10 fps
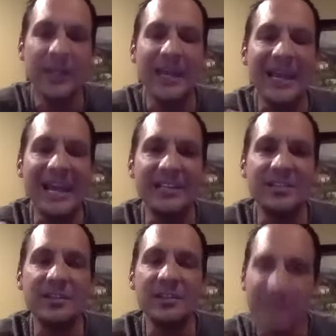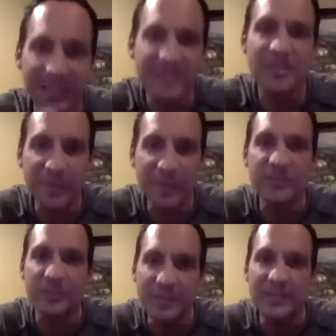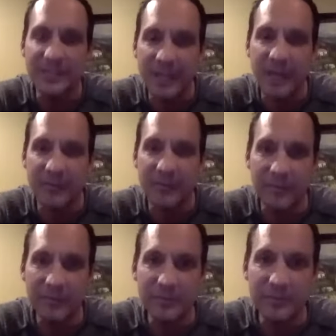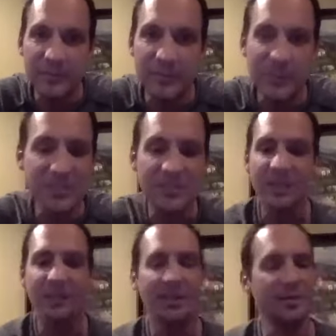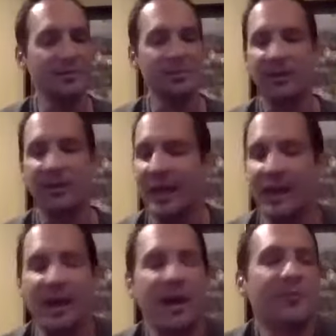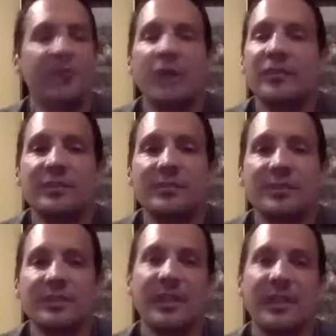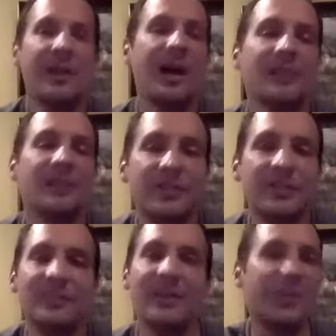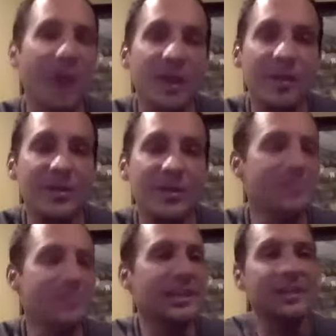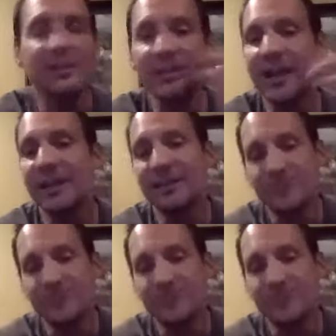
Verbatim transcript: And it's that's the place we need to come from. Is we just got to come. You know, hey, I'm involved in something. I love it. I thought about you. Take a look at it.